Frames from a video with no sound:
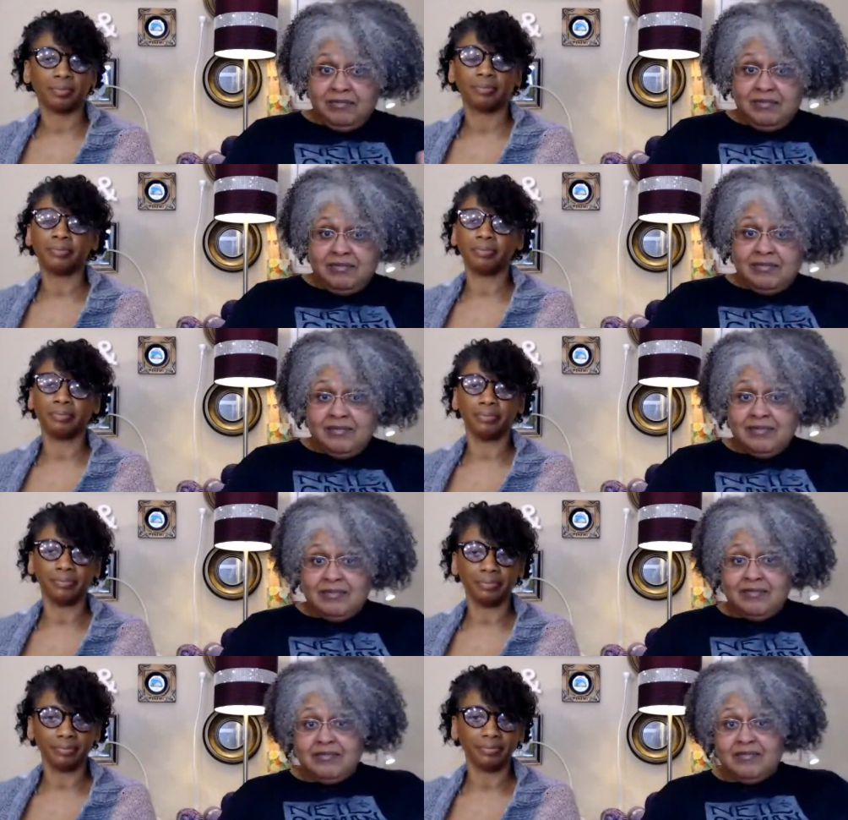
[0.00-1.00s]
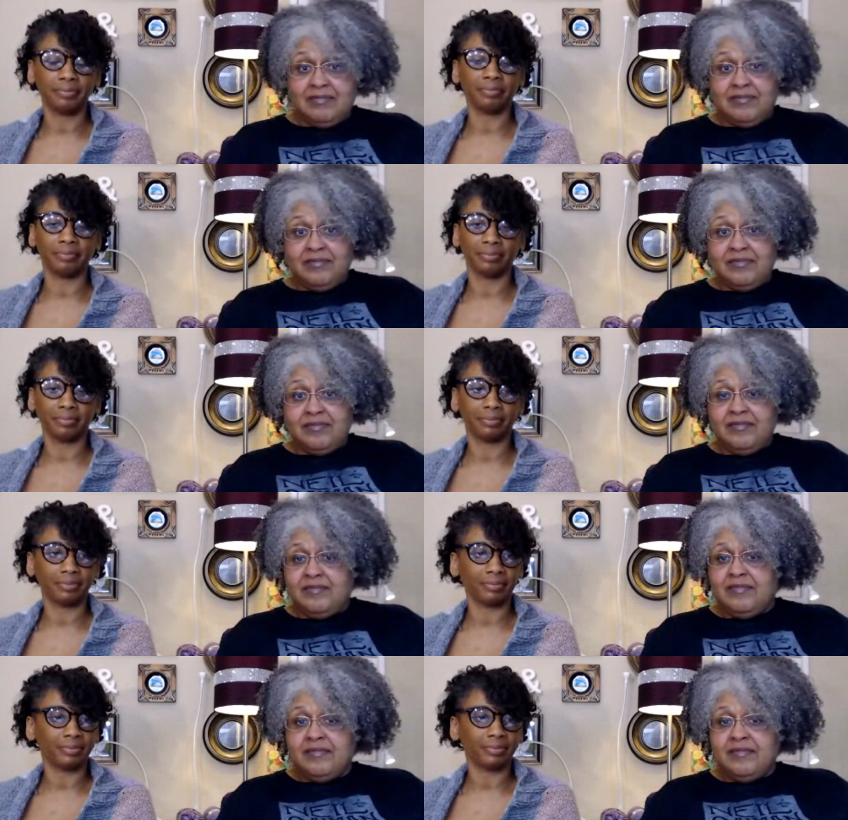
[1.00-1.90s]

Nothing is said.